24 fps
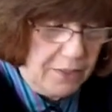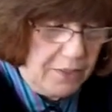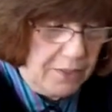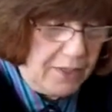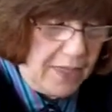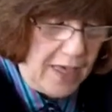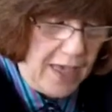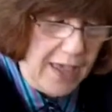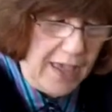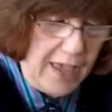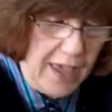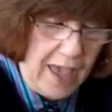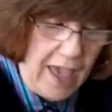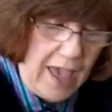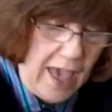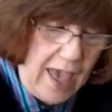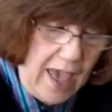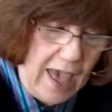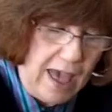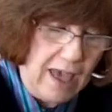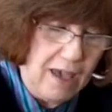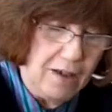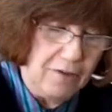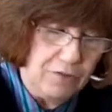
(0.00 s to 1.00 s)
They
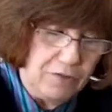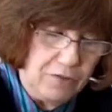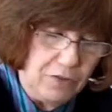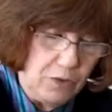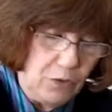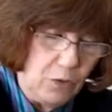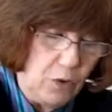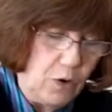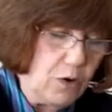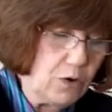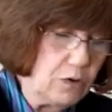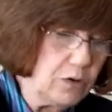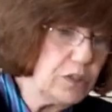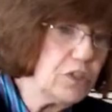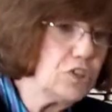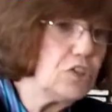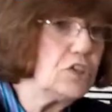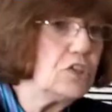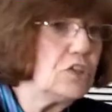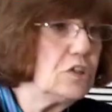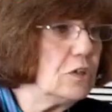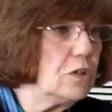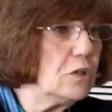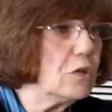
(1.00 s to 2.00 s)
have the
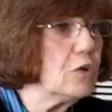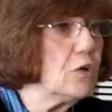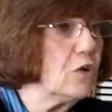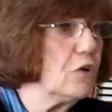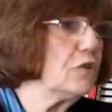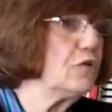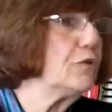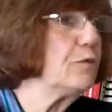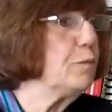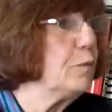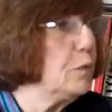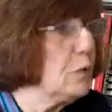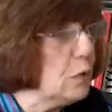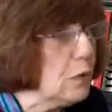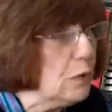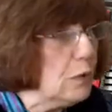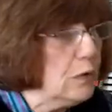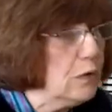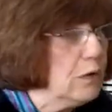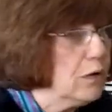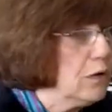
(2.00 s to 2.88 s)
original Gospel